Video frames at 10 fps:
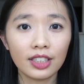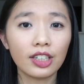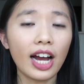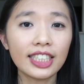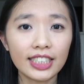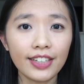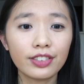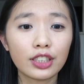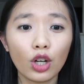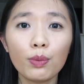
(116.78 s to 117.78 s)
You know, I save
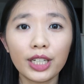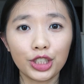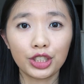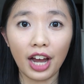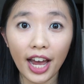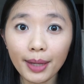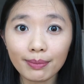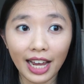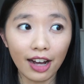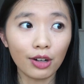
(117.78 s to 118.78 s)
so much
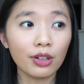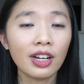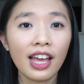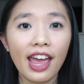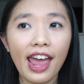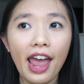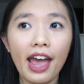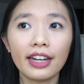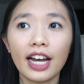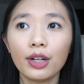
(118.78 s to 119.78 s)
time now
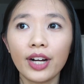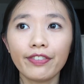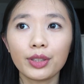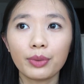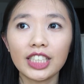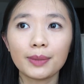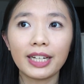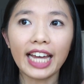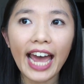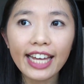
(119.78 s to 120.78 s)
and I don't have to waste
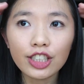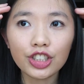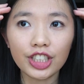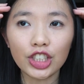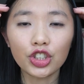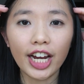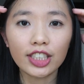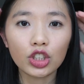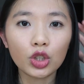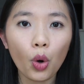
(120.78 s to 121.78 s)
my energy
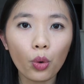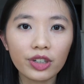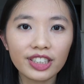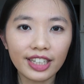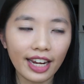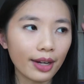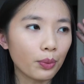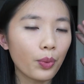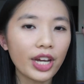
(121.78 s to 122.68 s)
trying to coordinate